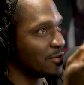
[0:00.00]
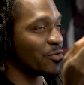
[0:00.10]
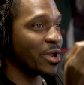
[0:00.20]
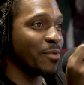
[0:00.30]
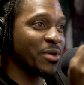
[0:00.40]

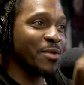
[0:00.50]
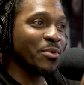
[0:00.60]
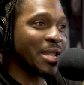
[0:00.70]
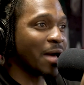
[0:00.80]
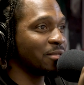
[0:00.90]
great
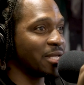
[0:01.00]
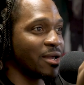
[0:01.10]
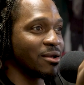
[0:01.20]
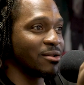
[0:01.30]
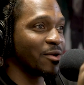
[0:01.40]
people out
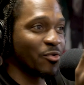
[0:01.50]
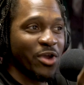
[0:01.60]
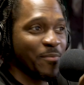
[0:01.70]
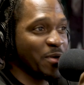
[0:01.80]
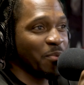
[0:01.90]
there. They're
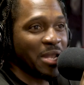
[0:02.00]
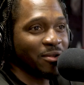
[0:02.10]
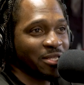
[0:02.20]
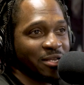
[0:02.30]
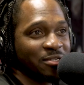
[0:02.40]
great people
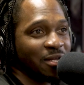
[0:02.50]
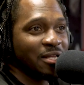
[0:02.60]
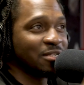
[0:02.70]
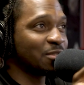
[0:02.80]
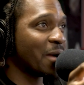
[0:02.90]
out there.
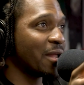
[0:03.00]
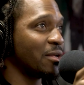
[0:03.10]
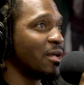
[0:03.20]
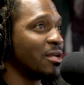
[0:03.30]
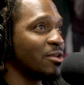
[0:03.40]
There's
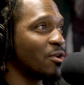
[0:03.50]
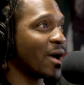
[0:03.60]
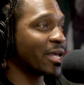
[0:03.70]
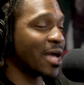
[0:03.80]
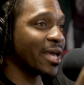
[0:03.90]
somebody, you know,
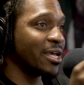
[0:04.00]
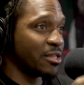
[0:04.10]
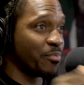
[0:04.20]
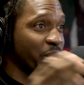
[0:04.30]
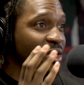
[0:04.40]
I
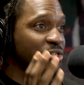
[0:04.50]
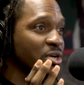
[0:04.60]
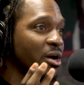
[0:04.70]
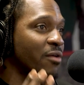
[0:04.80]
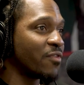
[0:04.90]
get the
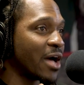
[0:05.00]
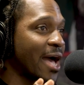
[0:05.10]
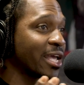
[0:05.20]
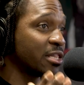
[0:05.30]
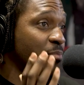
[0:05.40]
picture of
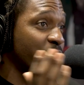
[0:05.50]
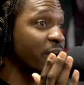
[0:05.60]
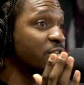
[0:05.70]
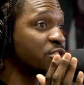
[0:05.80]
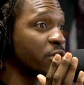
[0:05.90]

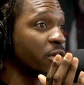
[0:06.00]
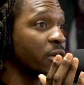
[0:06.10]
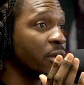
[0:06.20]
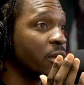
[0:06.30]
the